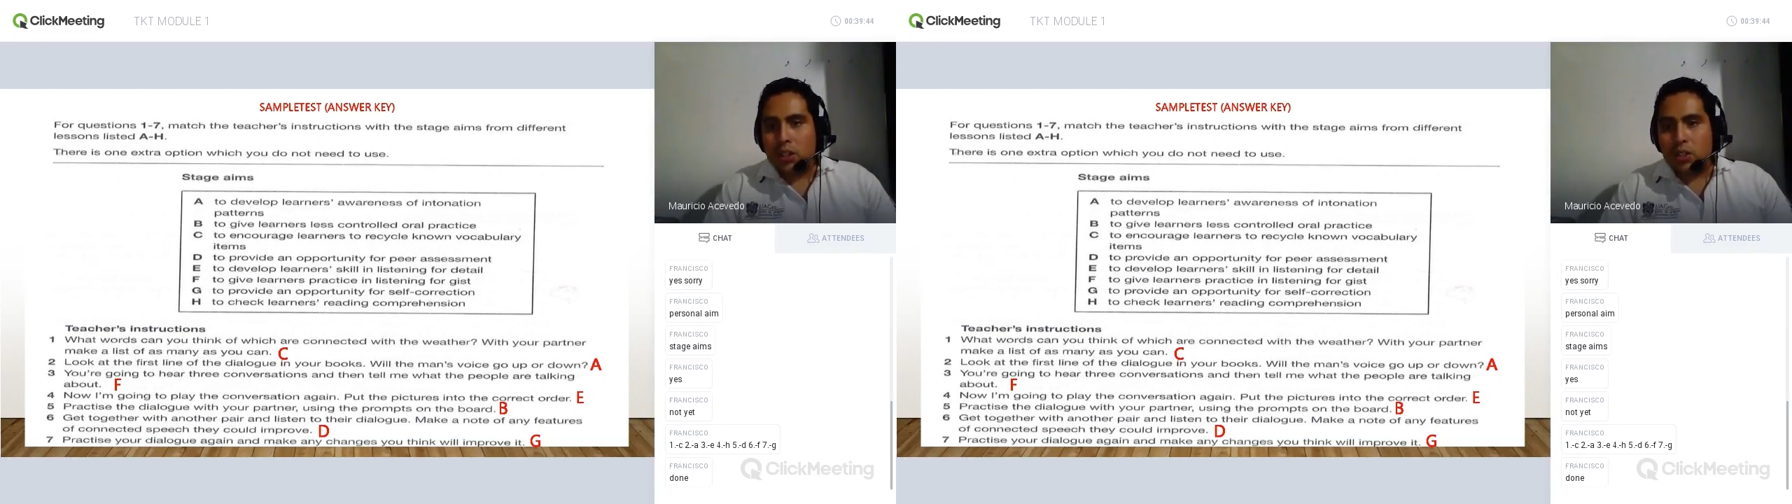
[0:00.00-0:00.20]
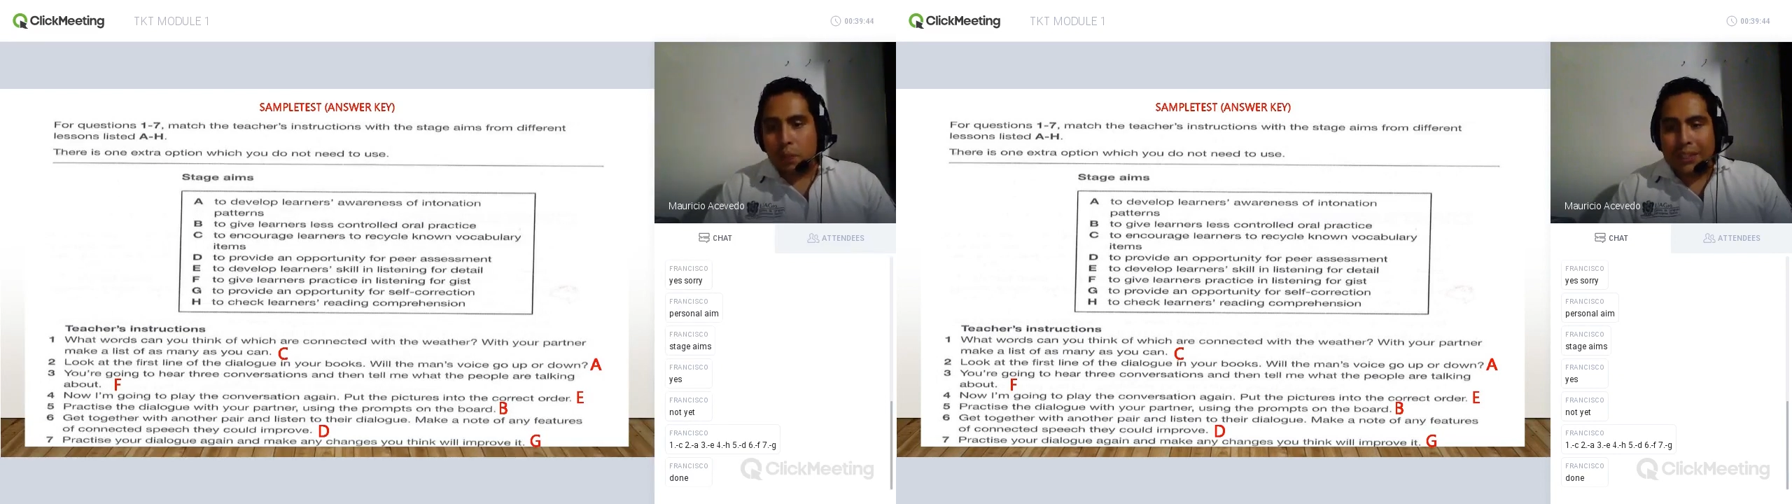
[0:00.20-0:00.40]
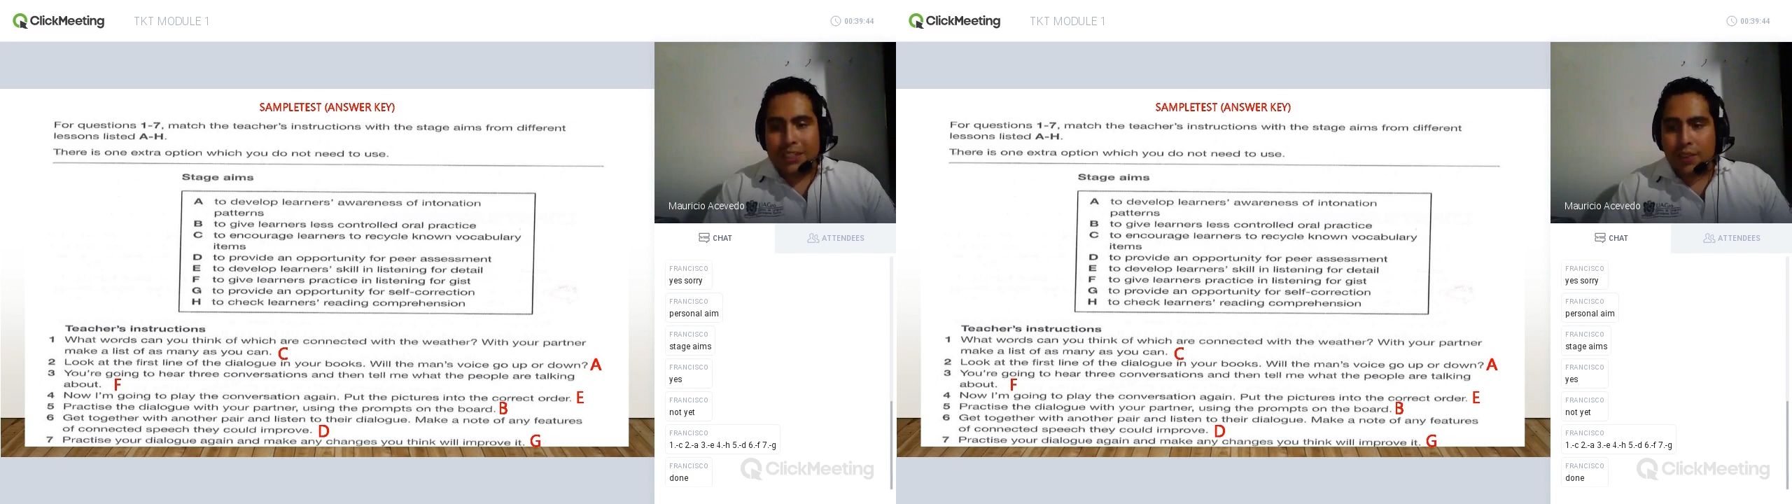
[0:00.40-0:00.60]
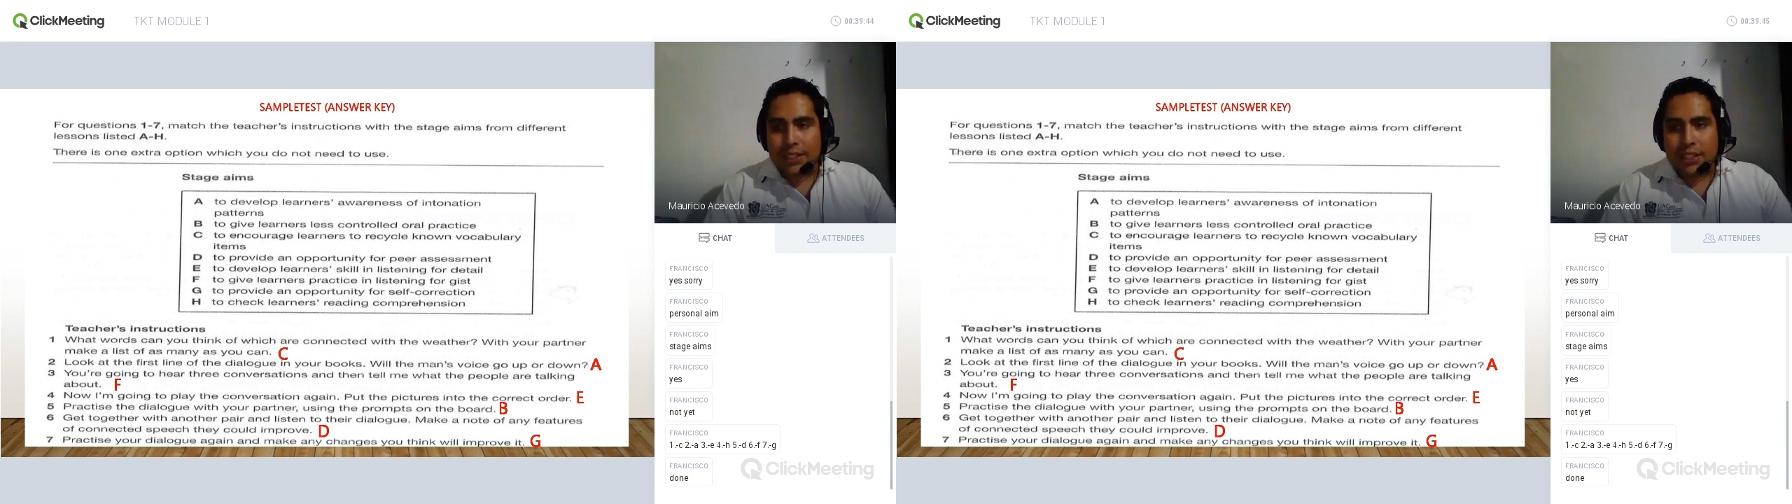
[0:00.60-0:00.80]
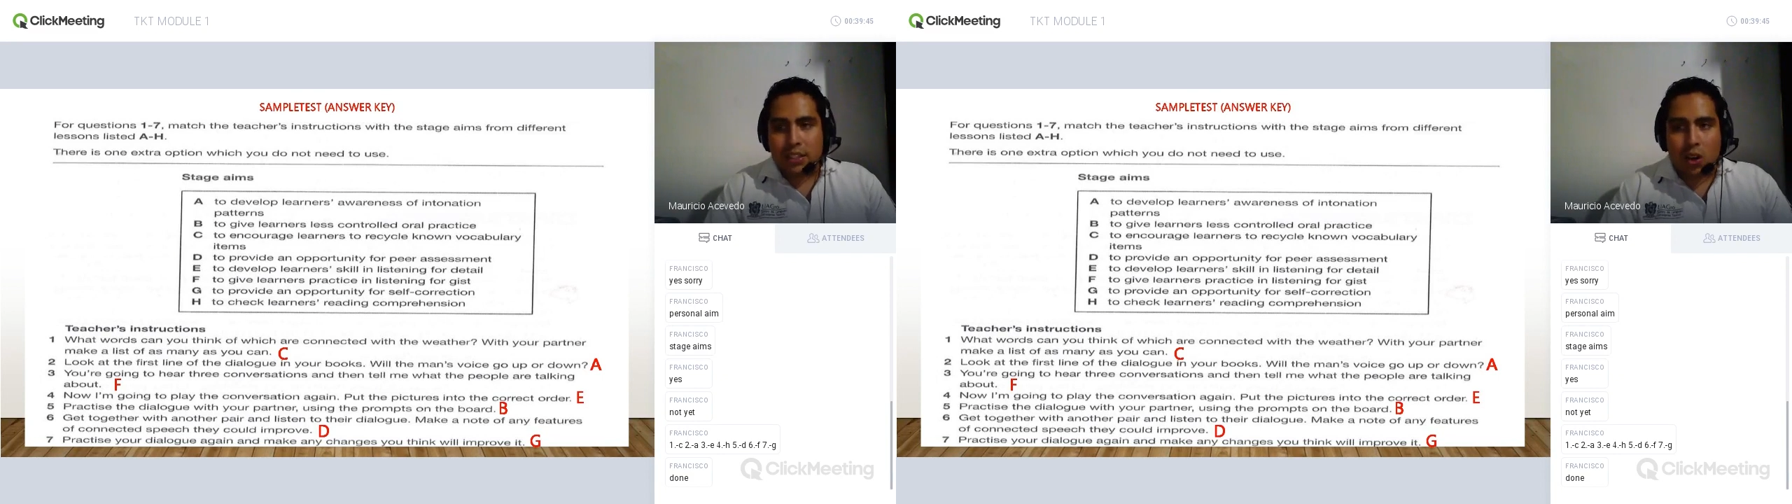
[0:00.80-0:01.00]
So please,
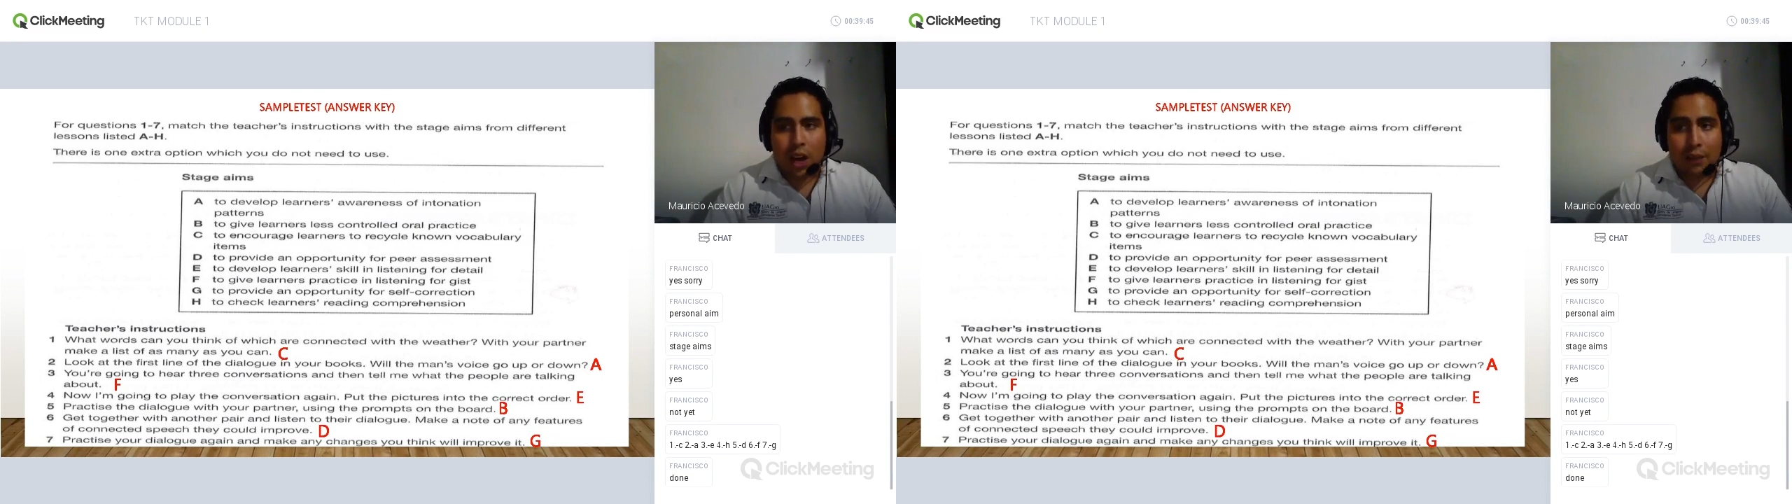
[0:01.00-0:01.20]
Francisco,